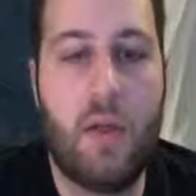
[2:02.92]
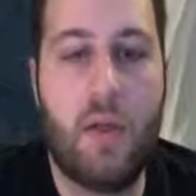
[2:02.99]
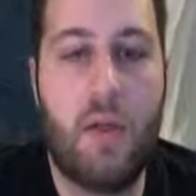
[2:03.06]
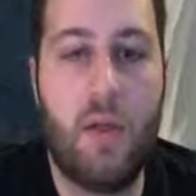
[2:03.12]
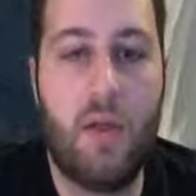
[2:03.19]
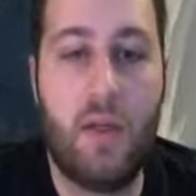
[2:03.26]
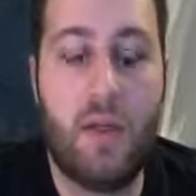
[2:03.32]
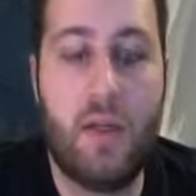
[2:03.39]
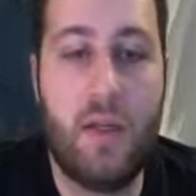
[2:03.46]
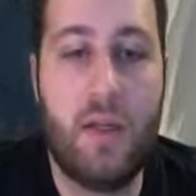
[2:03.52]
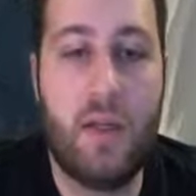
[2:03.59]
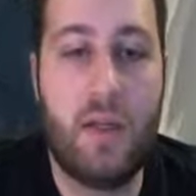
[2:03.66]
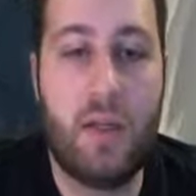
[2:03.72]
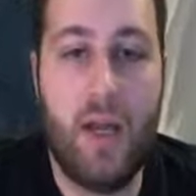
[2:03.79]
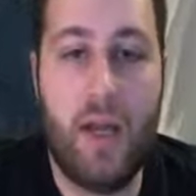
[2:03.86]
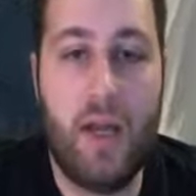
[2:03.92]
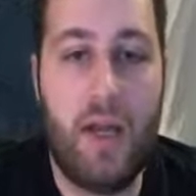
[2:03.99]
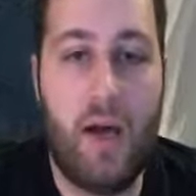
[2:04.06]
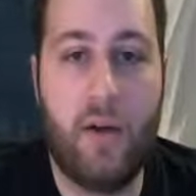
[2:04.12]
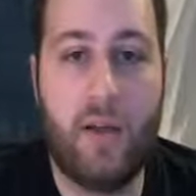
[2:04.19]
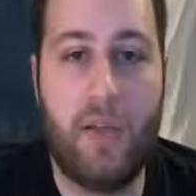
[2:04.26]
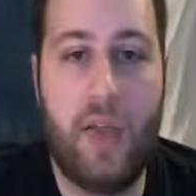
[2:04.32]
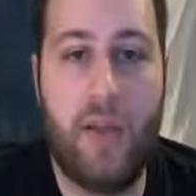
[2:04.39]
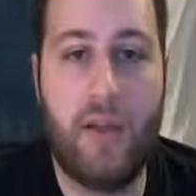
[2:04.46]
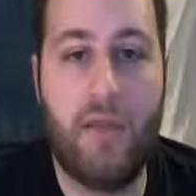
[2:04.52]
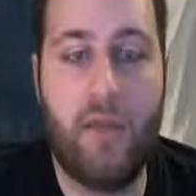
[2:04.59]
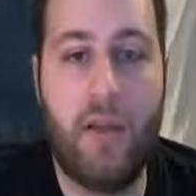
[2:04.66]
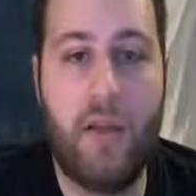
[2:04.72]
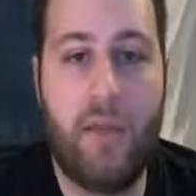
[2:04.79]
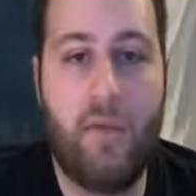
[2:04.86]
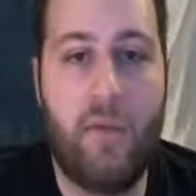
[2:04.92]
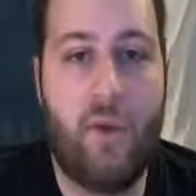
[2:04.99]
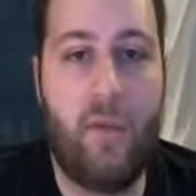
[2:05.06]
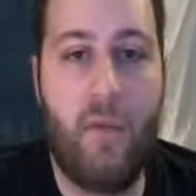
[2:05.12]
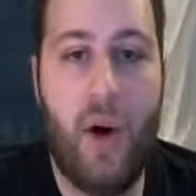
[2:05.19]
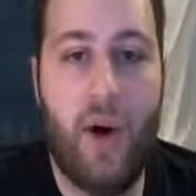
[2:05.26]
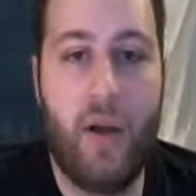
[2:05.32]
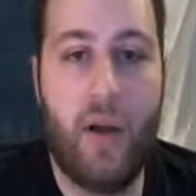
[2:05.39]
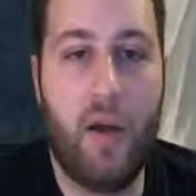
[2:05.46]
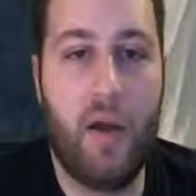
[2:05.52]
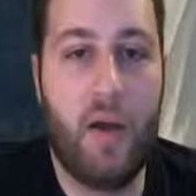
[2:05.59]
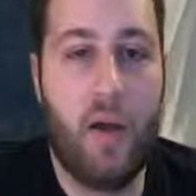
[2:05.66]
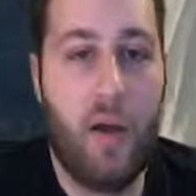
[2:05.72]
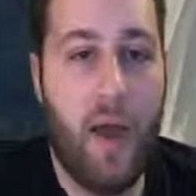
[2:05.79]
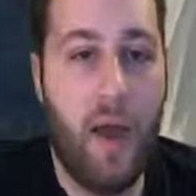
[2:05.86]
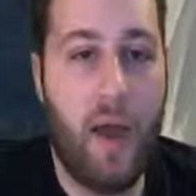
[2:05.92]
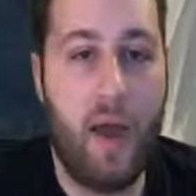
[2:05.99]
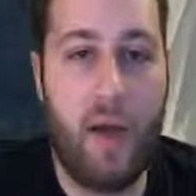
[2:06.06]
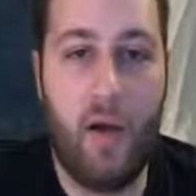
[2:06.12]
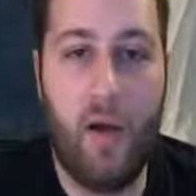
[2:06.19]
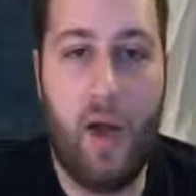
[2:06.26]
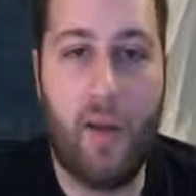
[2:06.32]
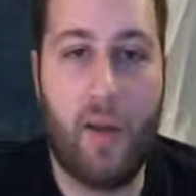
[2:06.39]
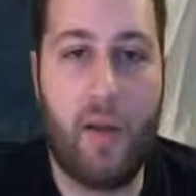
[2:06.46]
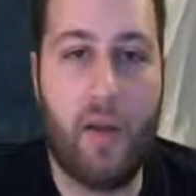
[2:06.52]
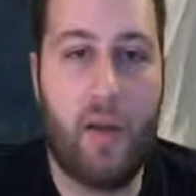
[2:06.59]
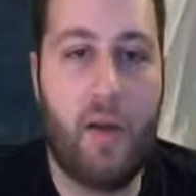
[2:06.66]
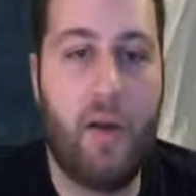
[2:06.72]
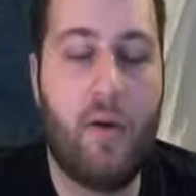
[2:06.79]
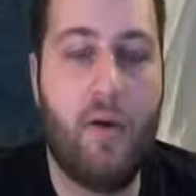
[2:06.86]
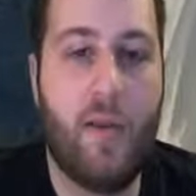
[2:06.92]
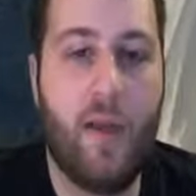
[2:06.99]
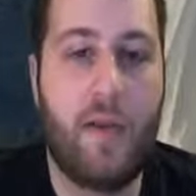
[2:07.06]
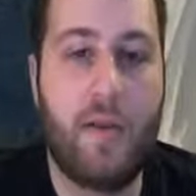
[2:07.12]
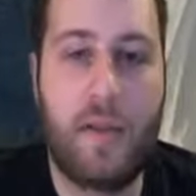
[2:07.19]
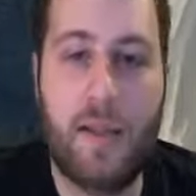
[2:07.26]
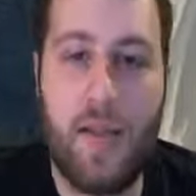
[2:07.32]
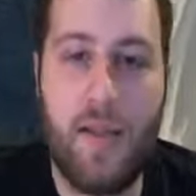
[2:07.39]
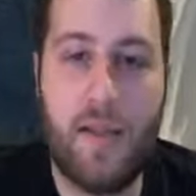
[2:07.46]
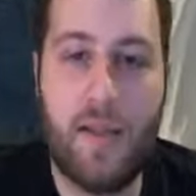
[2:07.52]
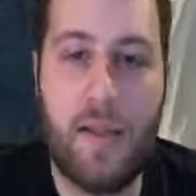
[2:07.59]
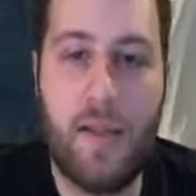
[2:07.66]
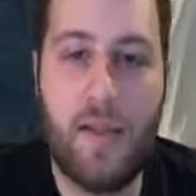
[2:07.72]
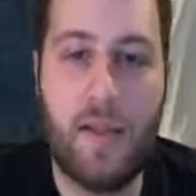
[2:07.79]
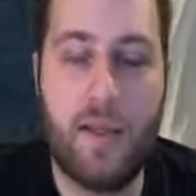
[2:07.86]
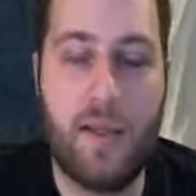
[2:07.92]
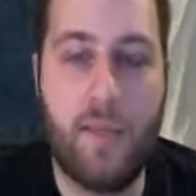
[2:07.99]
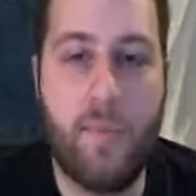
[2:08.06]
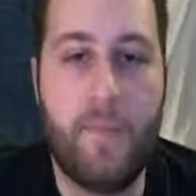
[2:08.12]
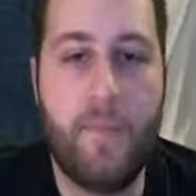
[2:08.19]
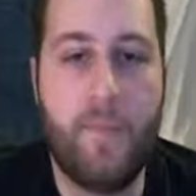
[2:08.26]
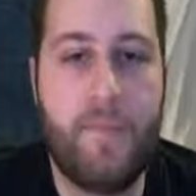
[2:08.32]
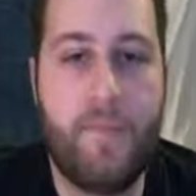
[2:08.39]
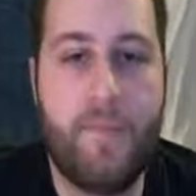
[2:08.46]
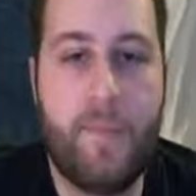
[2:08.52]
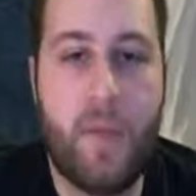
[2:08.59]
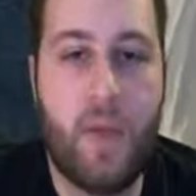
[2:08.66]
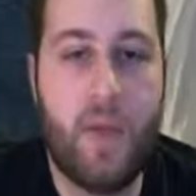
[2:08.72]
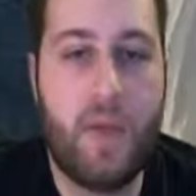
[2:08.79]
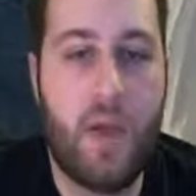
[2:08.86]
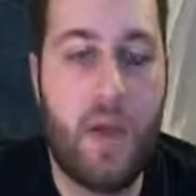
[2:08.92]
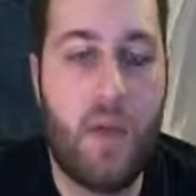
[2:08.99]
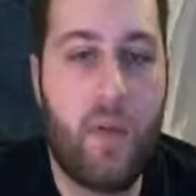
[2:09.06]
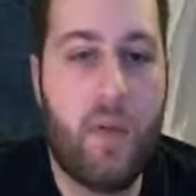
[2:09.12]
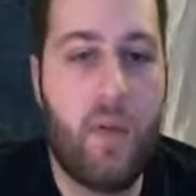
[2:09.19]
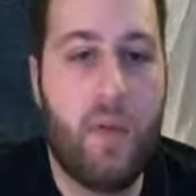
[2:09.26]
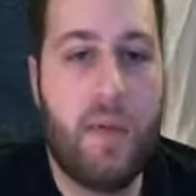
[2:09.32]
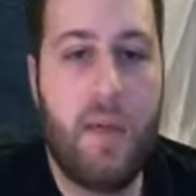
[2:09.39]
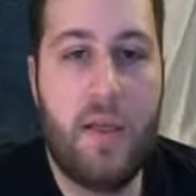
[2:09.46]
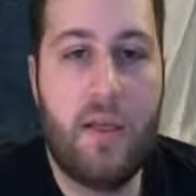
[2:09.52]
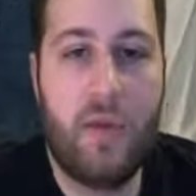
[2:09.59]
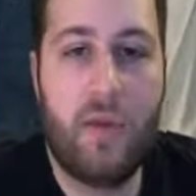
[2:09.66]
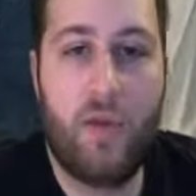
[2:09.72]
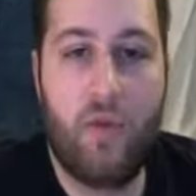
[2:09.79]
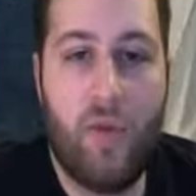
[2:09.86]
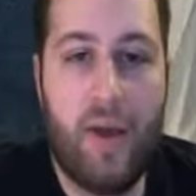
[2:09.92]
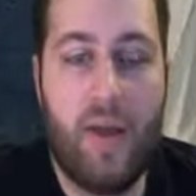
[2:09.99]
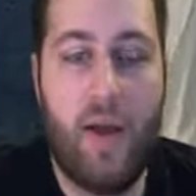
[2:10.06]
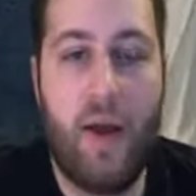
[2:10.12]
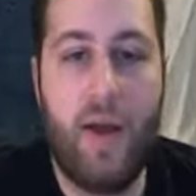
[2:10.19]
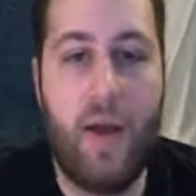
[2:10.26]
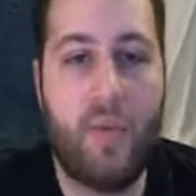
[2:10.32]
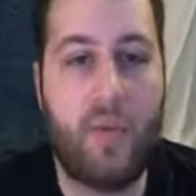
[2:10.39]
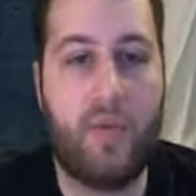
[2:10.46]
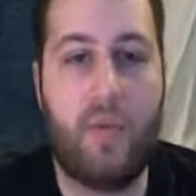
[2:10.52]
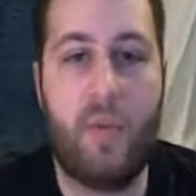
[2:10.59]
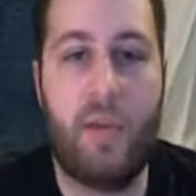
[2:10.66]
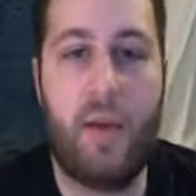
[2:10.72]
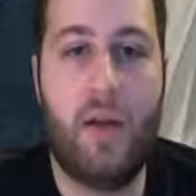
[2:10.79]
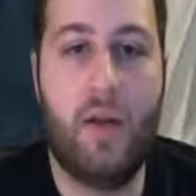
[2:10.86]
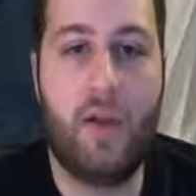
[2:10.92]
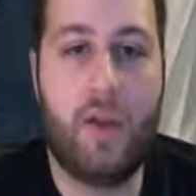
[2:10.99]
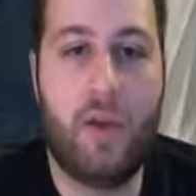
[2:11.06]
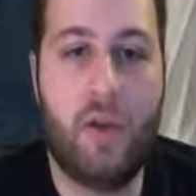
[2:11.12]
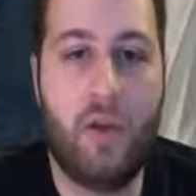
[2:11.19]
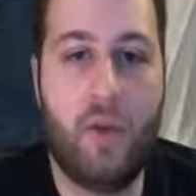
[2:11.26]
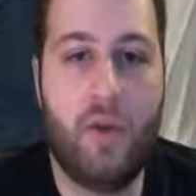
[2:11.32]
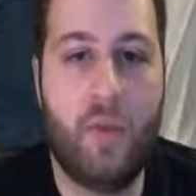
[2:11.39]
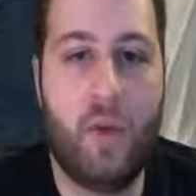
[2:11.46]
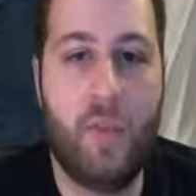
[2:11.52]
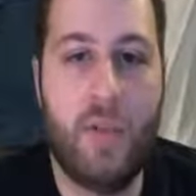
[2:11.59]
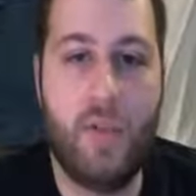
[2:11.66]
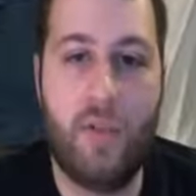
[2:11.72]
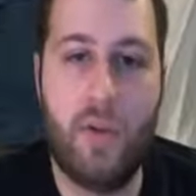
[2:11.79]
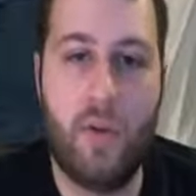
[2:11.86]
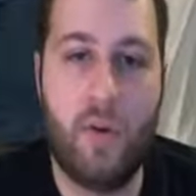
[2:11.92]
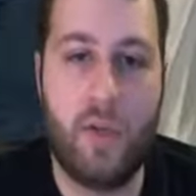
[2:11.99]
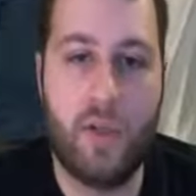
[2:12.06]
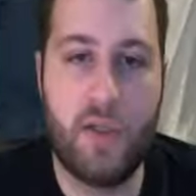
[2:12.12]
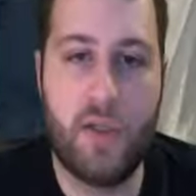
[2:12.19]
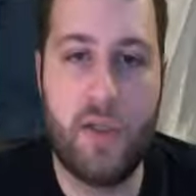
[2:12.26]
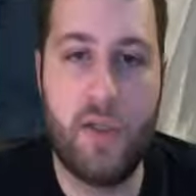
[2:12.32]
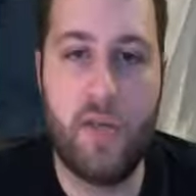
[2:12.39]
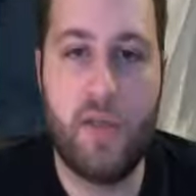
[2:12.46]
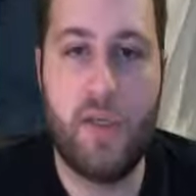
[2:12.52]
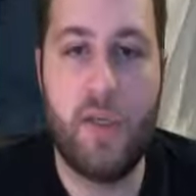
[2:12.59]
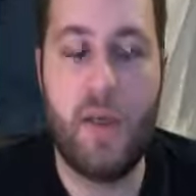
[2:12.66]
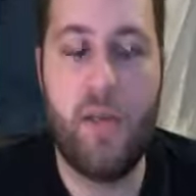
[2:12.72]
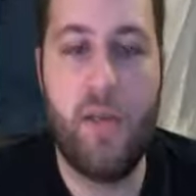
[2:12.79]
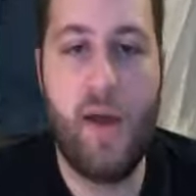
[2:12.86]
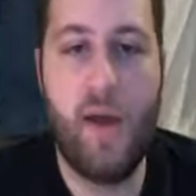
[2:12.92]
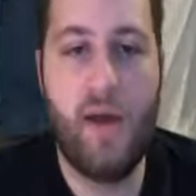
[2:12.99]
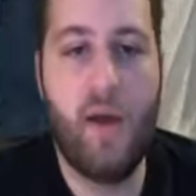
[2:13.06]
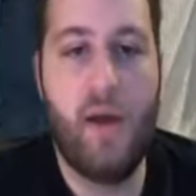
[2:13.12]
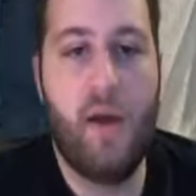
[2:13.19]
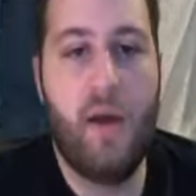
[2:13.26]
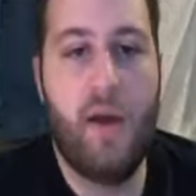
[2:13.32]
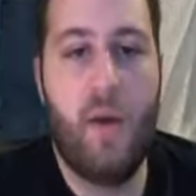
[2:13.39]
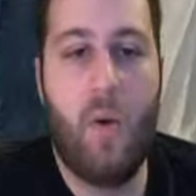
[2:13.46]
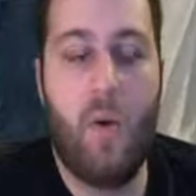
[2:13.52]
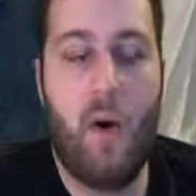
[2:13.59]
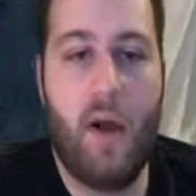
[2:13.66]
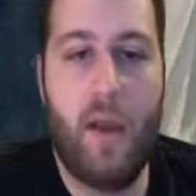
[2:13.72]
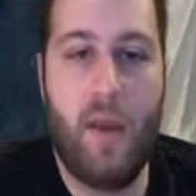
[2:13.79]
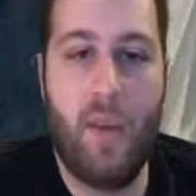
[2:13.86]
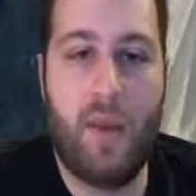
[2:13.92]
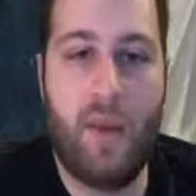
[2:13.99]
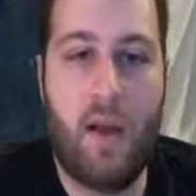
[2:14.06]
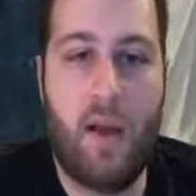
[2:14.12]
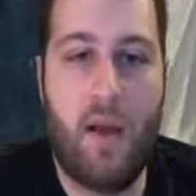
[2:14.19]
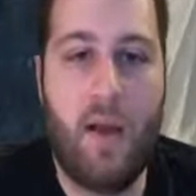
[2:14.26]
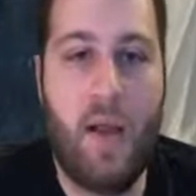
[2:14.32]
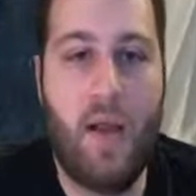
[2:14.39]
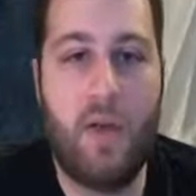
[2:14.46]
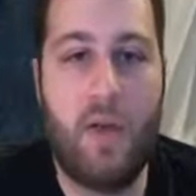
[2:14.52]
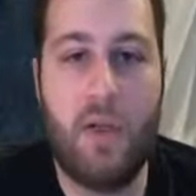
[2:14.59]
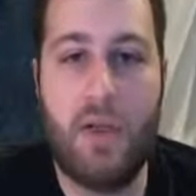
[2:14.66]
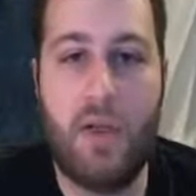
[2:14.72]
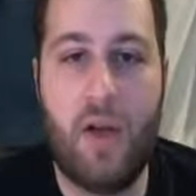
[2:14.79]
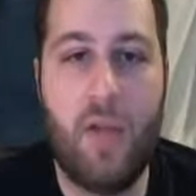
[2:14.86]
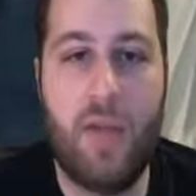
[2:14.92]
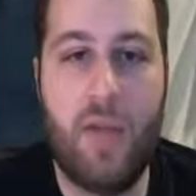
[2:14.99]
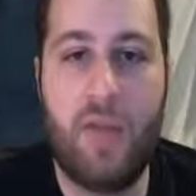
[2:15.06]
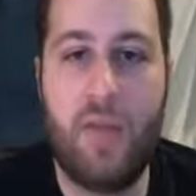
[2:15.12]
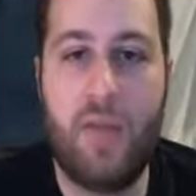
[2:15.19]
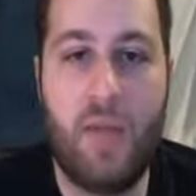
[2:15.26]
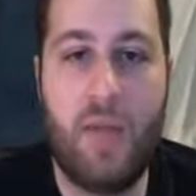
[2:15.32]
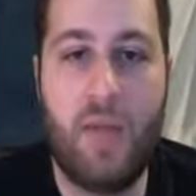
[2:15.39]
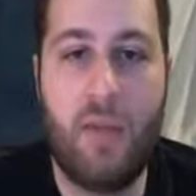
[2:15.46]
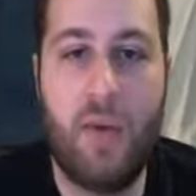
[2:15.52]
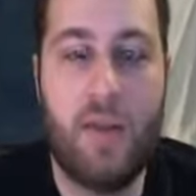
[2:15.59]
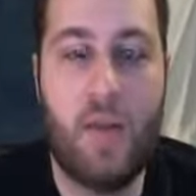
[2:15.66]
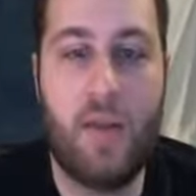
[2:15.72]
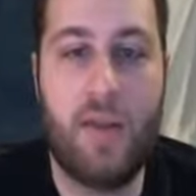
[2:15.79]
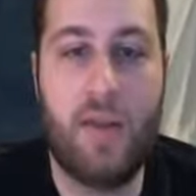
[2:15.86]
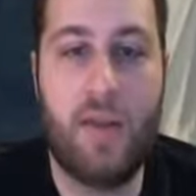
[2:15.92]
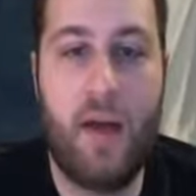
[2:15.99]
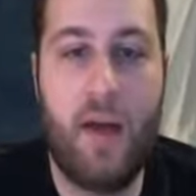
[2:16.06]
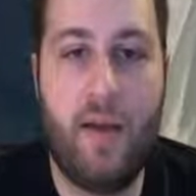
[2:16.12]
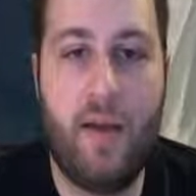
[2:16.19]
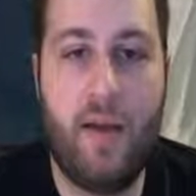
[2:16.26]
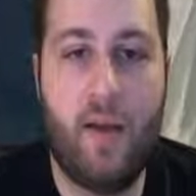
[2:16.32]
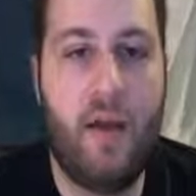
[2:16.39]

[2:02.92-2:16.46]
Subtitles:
You see a giant college textbook for $1. Hey, grab it. That's easy. So these are great items for beginners to look for. People who are just new to eBay or Amazon and they're just trying to make some easy money on the side.